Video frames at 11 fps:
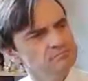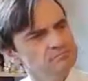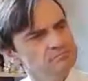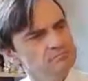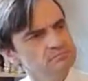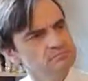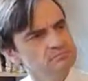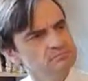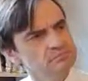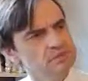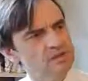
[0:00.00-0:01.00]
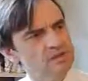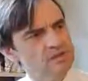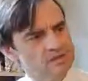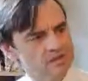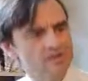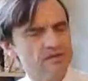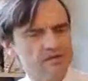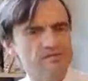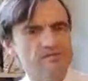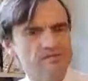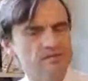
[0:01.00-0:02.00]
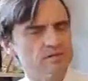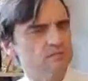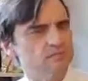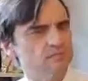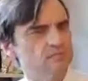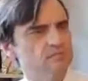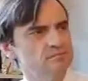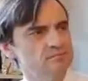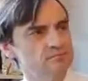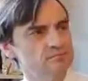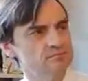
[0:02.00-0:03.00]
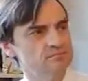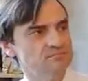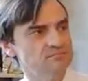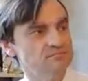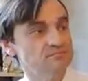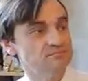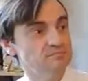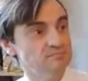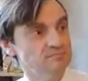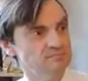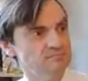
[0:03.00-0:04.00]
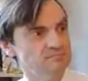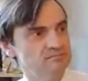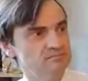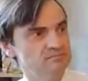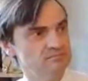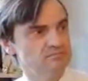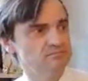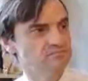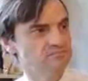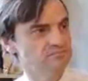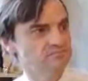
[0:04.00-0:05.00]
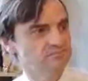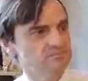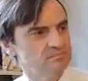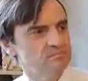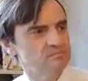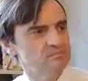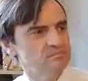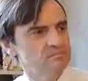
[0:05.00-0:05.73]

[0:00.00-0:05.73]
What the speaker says: This person isn't speaking.